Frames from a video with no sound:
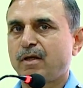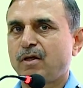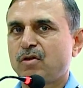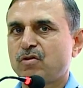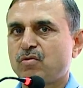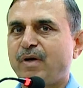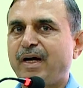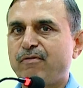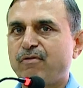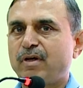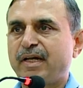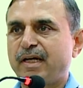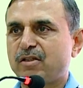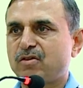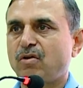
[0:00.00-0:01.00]
So I would
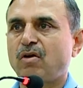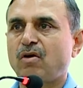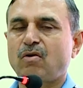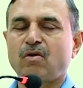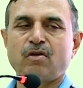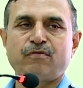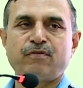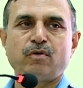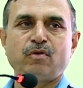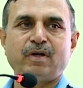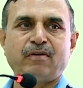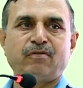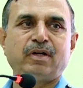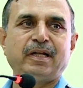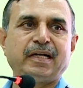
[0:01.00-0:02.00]
exhort all of you,
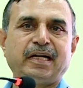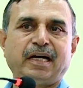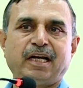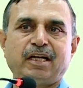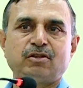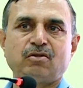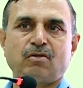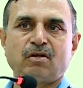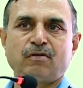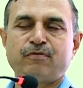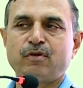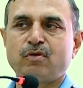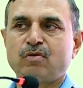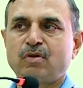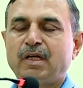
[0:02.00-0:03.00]
I would encourage all of
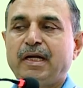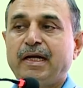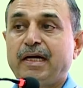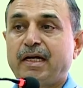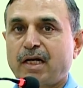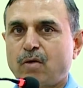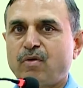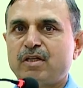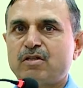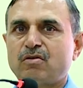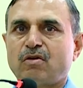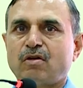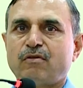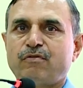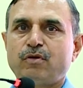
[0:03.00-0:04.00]
you and request
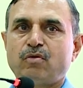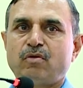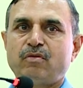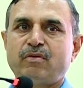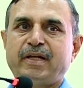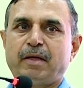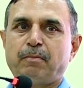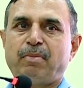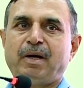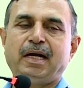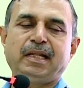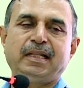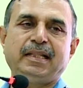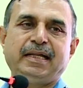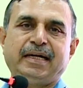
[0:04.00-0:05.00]
all of you to take part
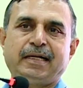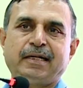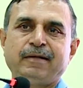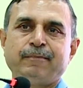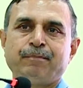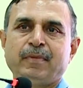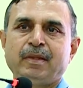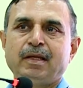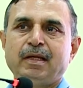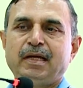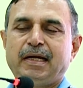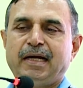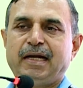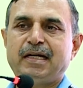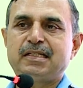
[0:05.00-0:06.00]
in that
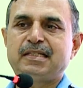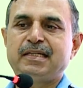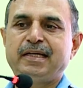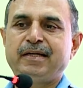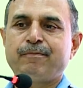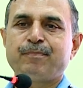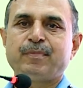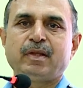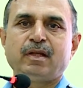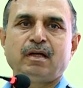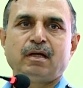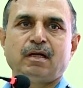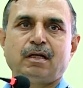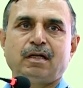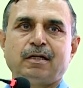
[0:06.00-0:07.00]
and see
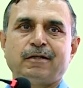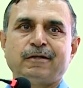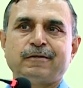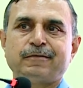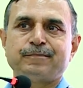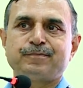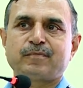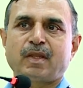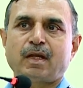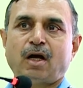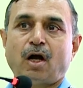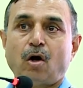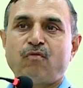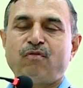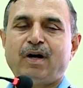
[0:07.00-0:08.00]

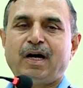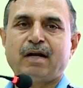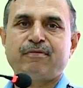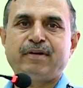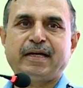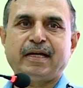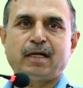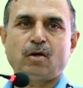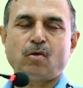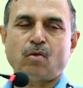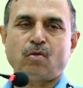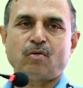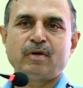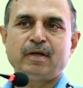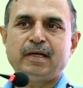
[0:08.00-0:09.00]
how far we can
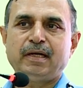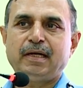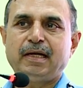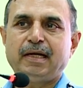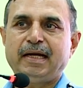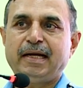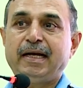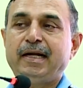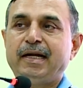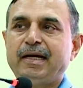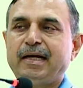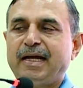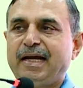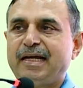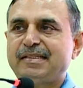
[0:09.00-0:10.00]
go. And
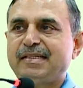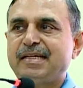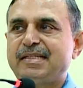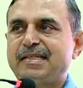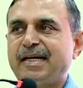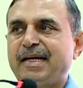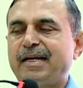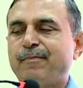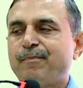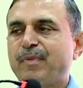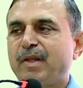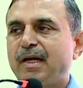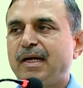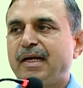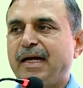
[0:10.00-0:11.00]
as I said,
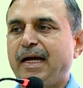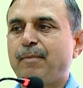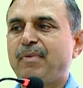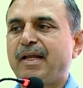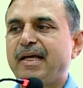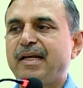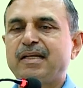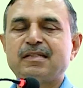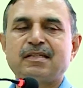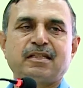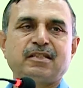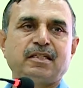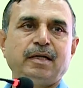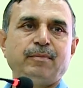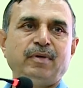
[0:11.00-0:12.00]
timeline is
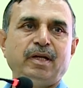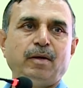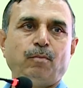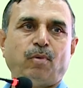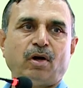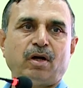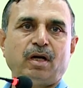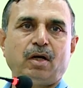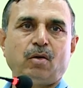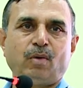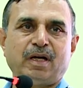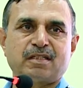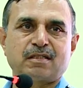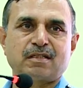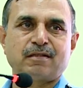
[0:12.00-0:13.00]
extremely important to
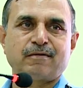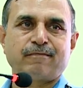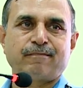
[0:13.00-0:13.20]
us